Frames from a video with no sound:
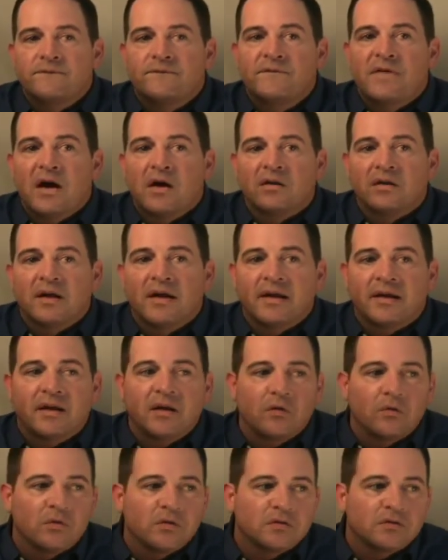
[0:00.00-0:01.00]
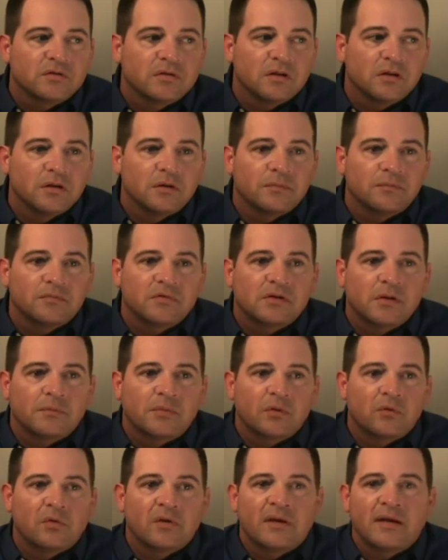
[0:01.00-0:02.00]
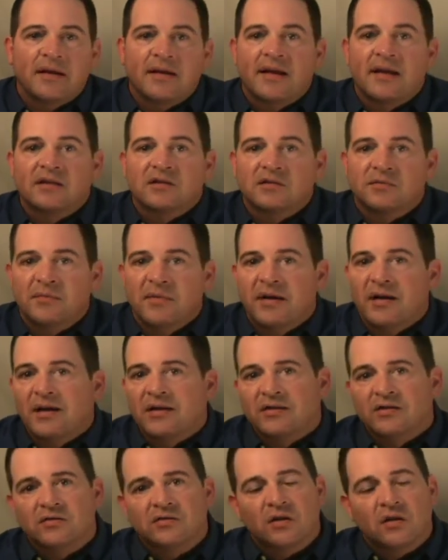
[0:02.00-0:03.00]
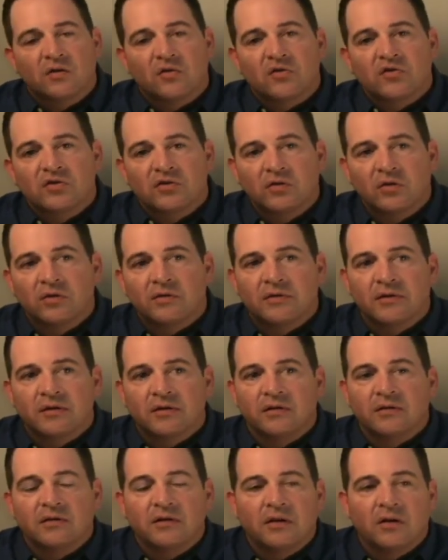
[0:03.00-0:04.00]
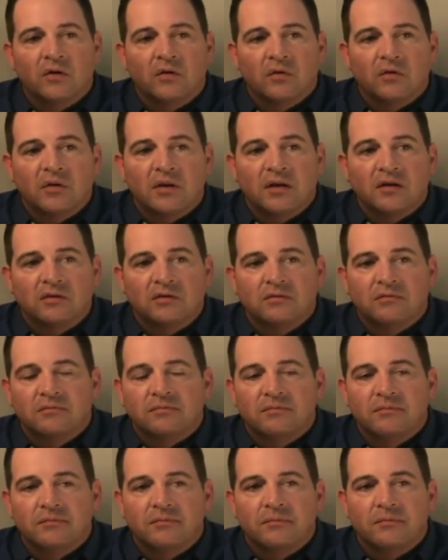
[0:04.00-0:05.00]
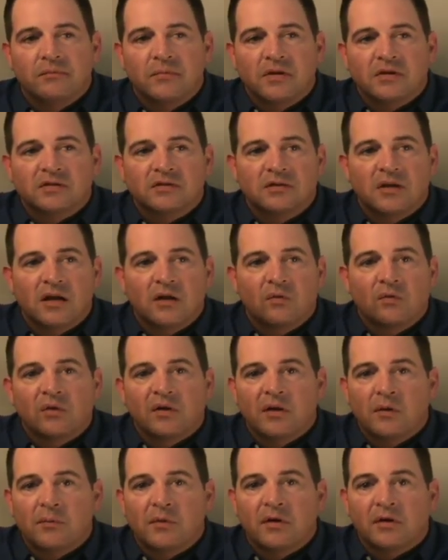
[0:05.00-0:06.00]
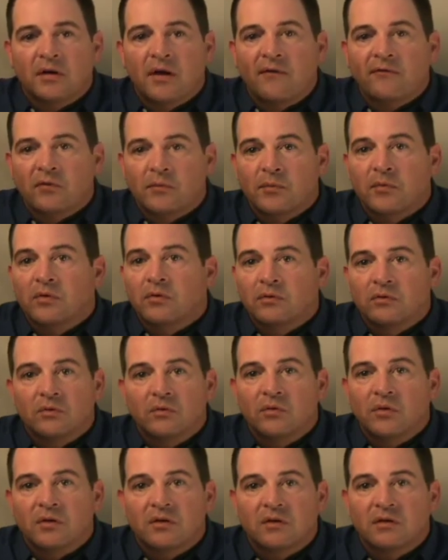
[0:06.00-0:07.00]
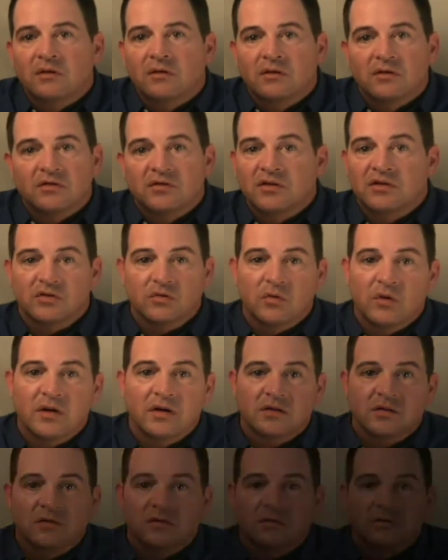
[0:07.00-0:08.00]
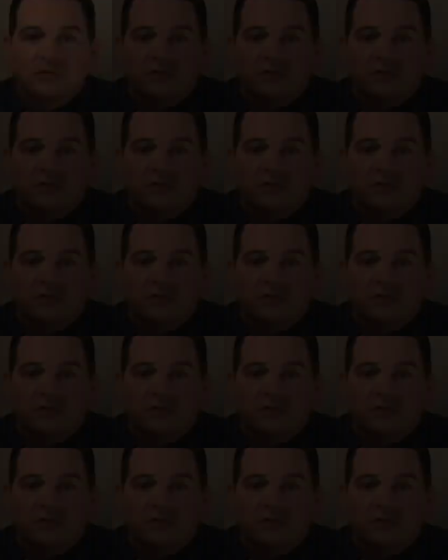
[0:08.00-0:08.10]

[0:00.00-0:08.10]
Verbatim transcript: felt like it was something really against me. I just understood that, you know, they must not really have been comfortable with the situation.